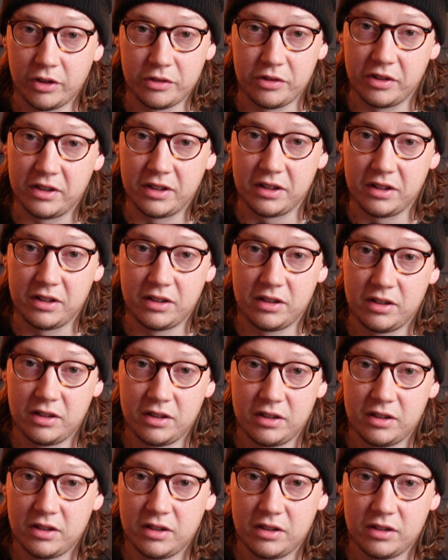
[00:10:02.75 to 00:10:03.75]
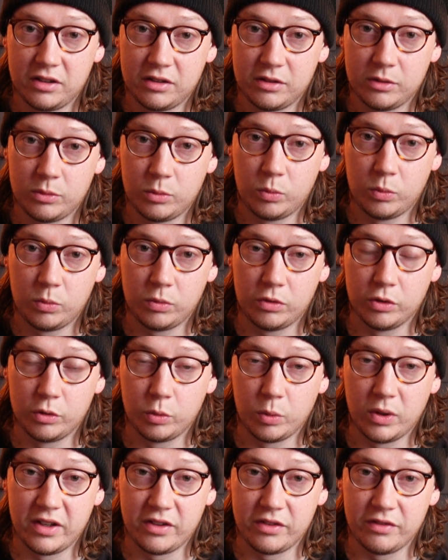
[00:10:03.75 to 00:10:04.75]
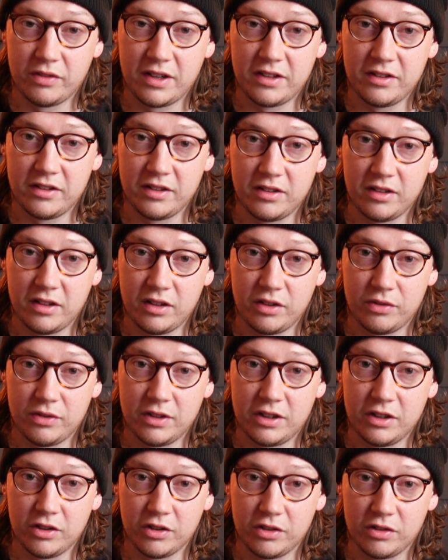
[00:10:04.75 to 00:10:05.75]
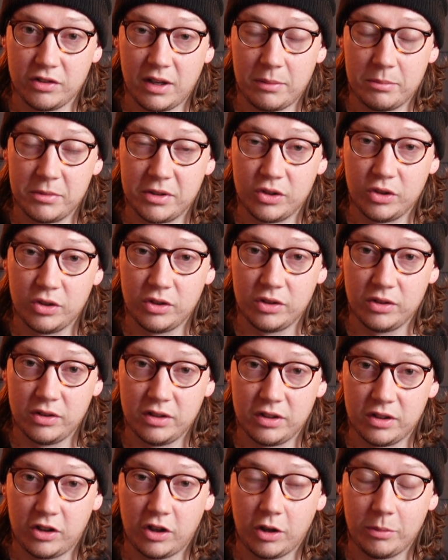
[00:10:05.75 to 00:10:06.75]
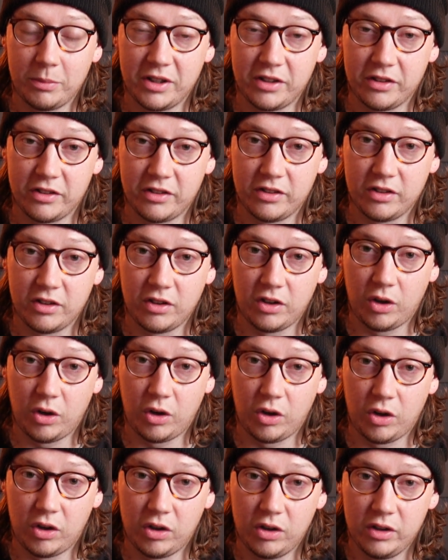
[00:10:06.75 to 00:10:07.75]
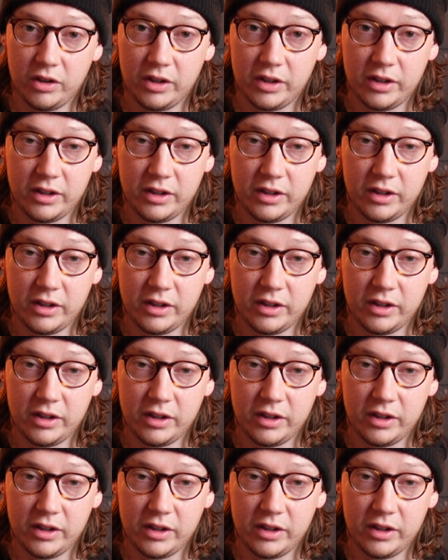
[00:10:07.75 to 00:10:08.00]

knows any good ways of ending these videos, let me know in the comments, or